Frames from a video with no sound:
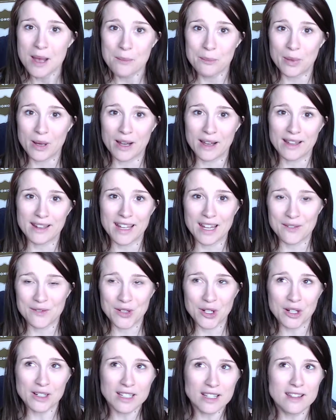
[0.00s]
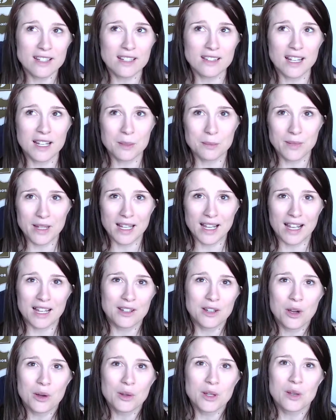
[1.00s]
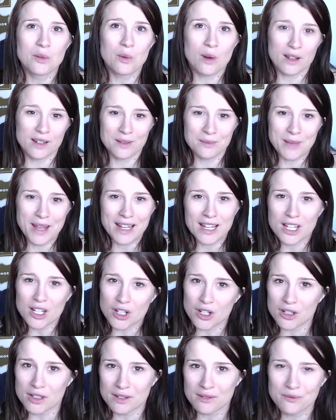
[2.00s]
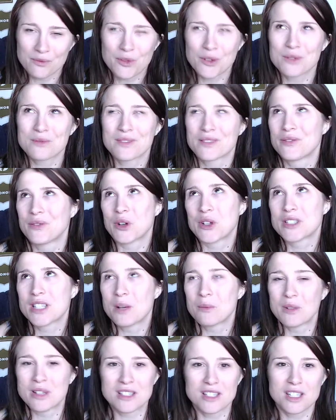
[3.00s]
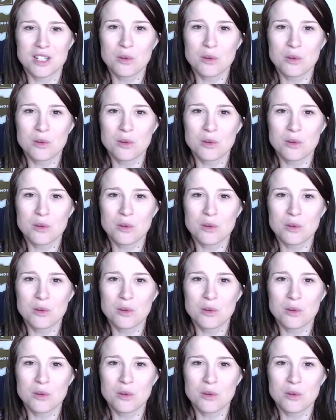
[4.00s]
but if you're anything like me, I know you want to make it good for some reason.